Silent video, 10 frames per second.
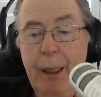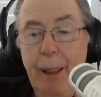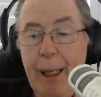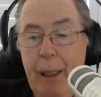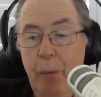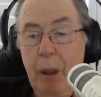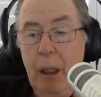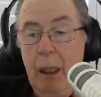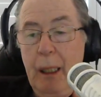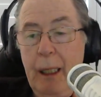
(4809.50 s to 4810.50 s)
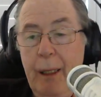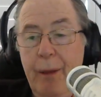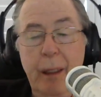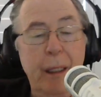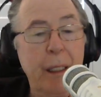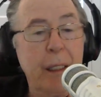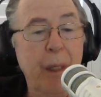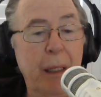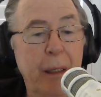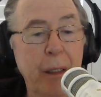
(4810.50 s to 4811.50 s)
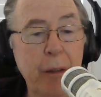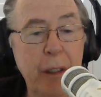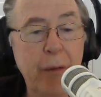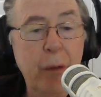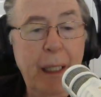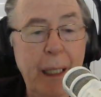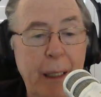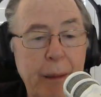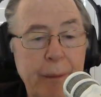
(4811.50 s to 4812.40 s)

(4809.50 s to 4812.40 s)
Okay. Well, I think that's about the news of the week.